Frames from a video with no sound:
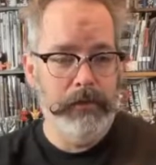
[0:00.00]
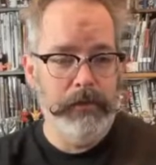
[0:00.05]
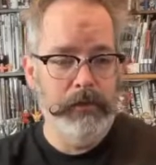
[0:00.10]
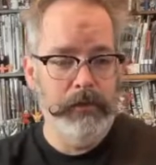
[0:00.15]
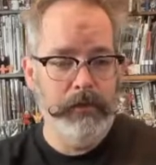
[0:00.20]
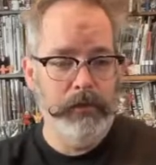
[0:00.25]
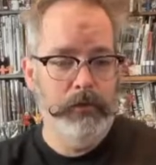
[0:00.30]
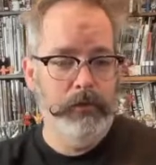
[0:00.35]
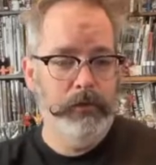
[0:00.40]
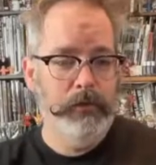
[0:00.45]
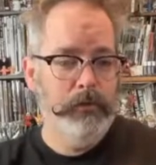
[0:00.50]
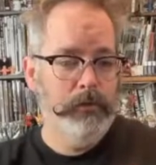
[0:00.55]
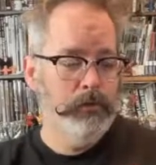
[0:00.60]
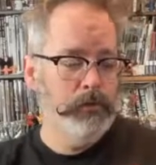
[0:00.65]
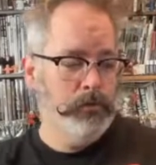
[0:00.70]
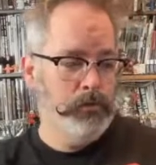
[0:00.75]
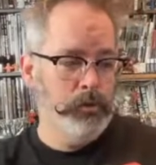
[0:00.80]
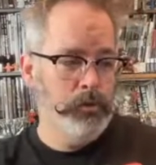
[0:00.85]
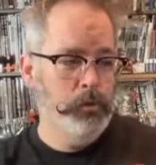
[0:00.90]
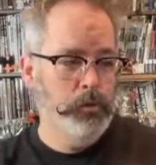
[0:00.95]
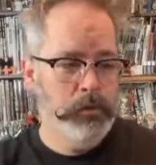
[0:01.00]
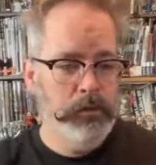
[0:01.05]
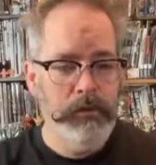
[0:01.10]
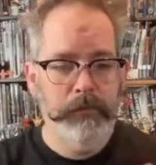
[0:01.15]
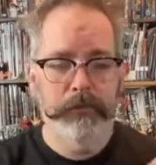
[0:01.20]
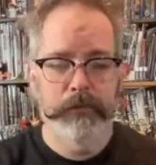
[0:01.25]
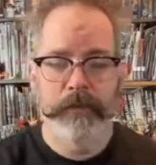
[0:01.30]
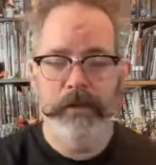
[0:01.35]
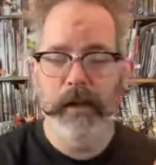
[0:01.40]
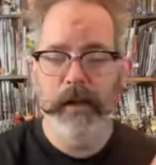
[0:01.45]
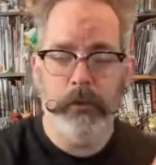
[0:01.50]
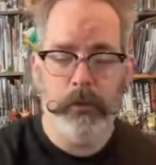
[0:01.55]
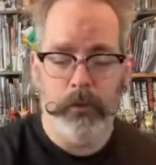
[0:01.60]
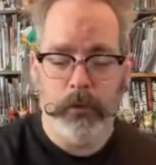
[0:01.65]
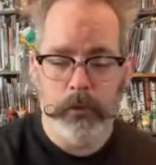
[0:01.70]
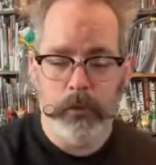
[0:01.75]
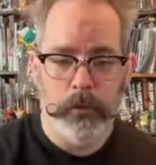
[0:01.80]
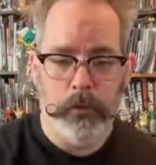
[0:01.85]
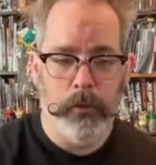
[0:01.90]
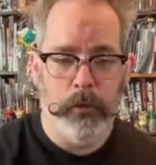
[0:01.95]
that you live in that
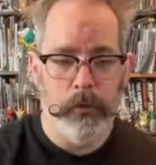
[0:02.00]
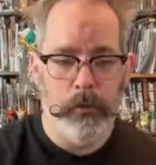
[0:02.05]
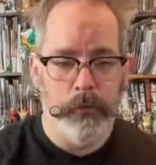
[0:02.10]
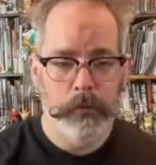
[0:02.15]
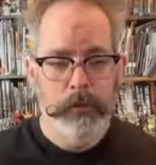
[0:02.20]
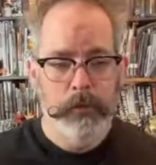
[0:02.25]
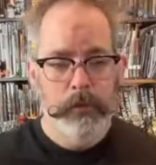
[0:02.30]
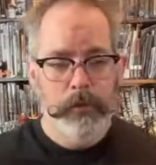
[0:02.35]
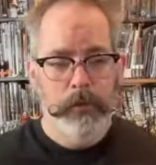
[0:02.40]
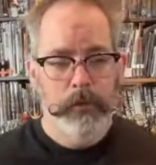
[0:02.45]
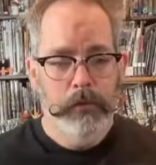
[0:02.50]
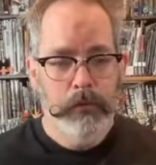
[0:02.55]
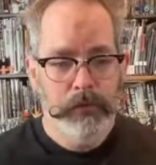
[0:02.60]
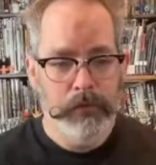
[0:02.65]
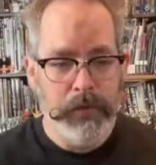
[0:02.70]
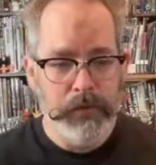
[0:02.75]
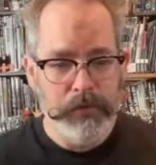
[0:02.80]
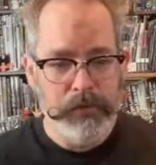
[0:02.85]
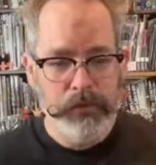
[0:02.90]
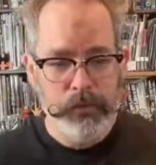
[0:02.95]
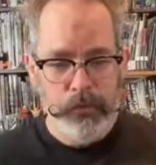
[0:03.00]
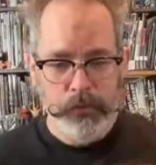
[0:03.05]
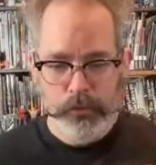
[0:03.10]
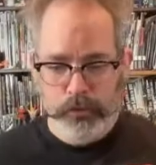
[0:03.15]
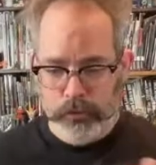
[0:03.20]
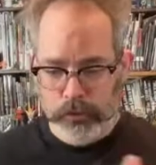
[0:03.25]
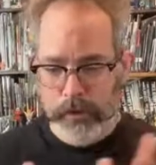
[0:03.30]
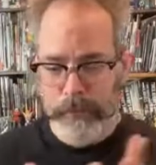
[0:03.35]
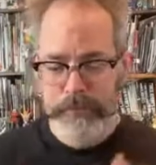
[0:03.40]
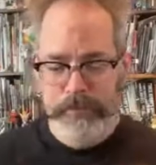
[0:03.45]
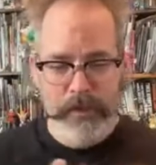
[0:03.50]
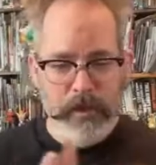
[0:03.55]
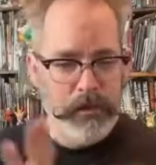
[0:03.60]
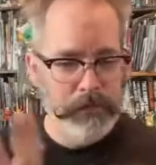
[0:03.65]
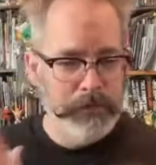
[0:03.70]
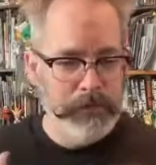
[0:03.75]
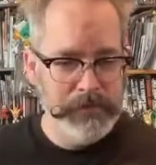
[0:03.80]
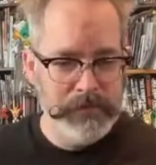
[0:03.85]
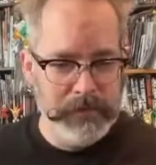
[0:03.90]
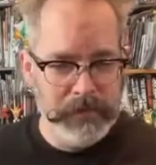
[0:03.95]
world that you dreamt
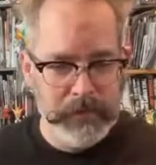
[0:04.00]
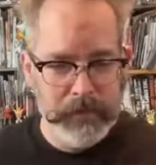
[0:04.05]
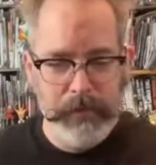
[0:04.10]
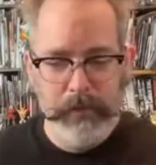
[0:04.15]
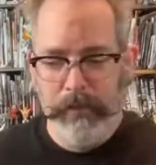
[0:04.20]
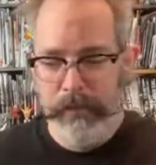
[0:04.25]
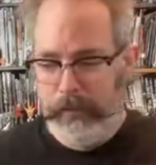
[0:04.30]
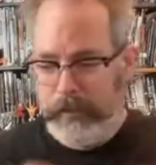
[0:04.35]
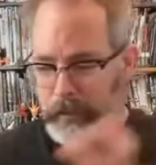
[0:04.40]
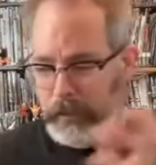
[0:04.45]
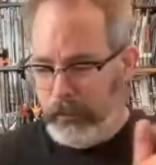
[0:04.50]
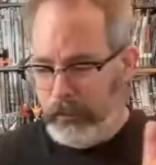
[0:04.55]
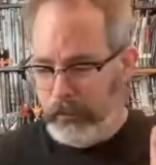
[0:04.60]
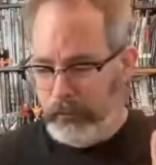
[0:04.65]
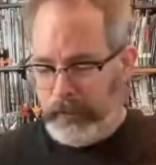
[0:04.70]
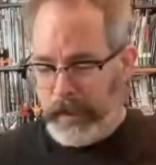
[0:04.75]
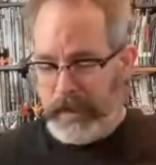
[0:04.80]
of as a kid. And now